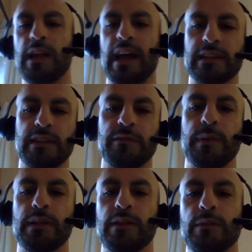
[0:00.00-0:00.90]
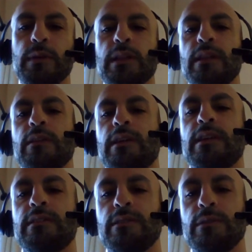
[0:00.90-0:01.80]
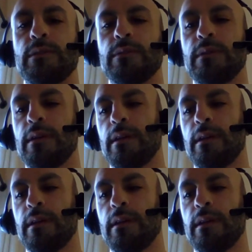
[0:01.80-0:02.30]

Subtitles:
active, but they're really looking to